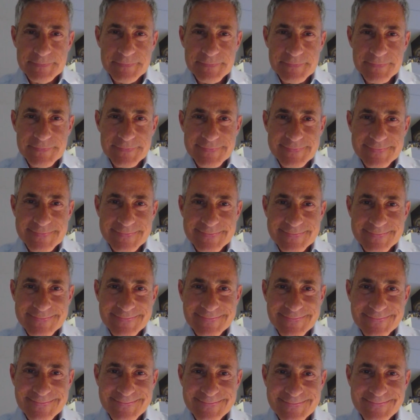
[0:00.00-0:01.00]
hear you, but
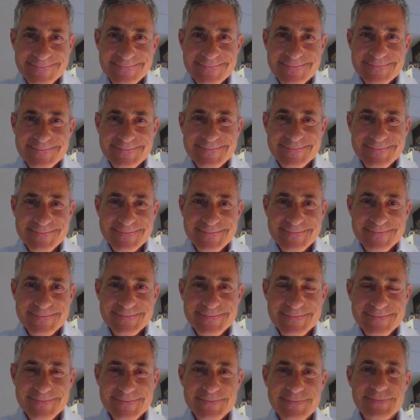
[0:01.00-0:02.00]
yes, now I can see
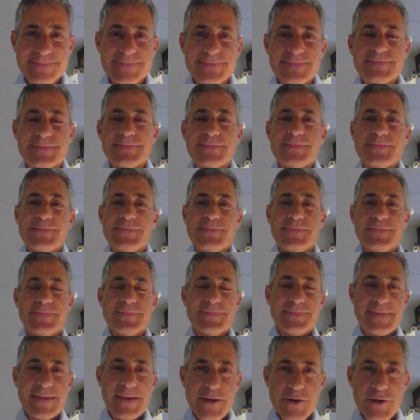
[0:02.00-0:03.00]
you also. So
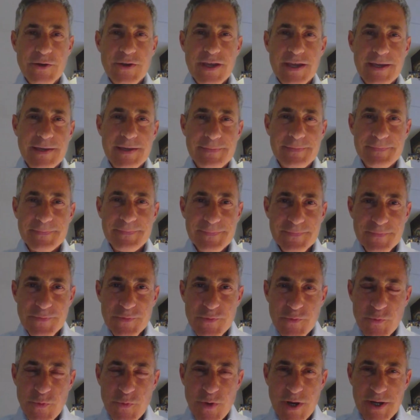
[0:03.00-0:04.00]
thank you very much.
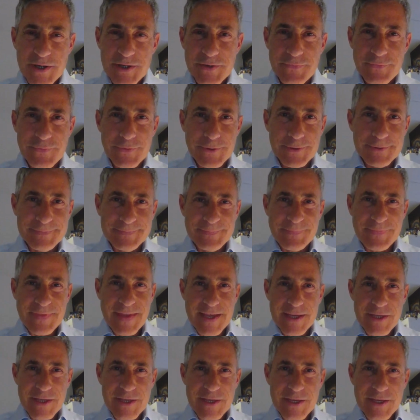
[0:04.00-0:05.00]
Thank you. Wonderful.
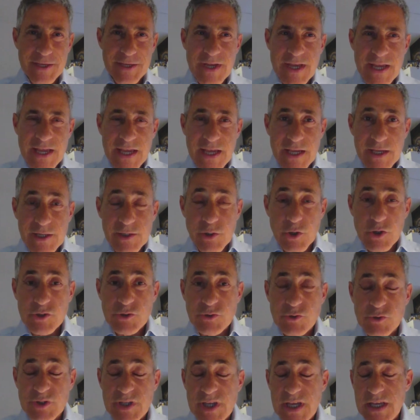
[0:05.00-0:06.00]
Thank you. Look,
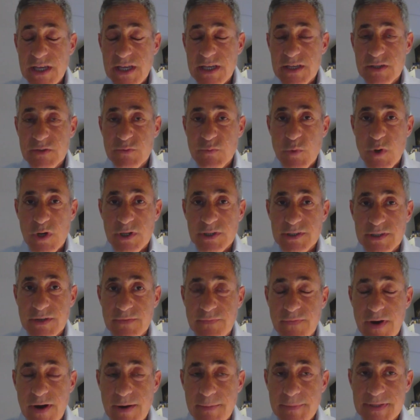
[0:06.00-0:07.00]
today is World
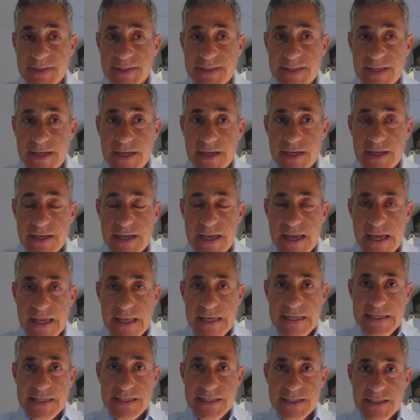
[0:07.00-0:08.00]
Environment Day. At
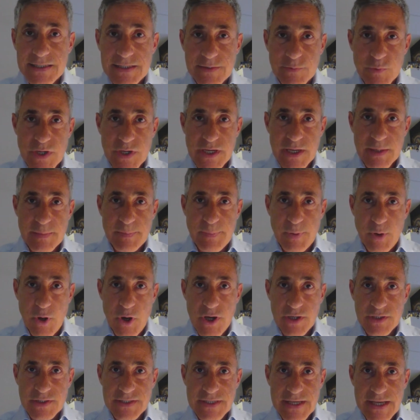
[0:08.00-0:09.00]
least we can
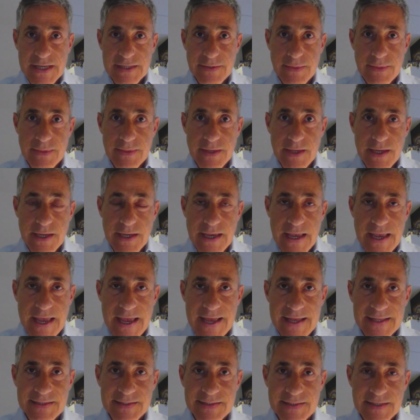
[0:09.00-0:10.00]
pause and think
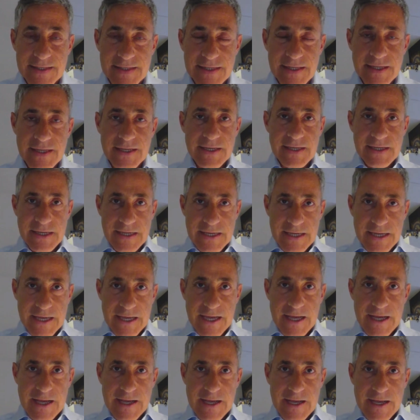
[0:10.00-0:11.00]
and
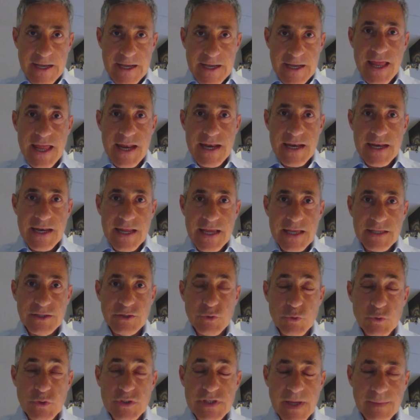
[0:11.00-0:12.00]
then do
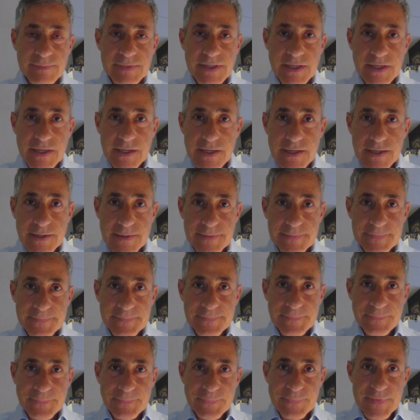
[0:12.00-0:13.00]
something.
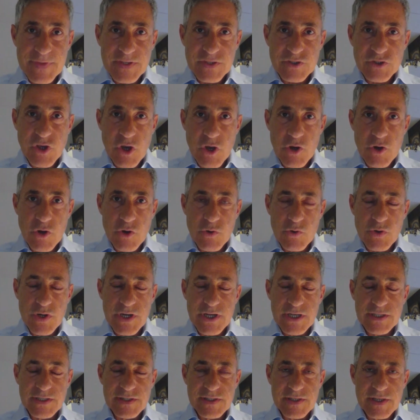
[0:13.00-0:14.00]
So
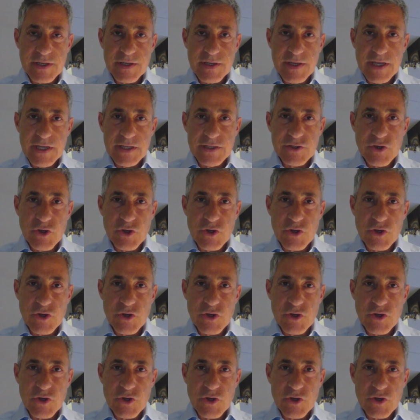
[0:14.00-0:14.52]
it's a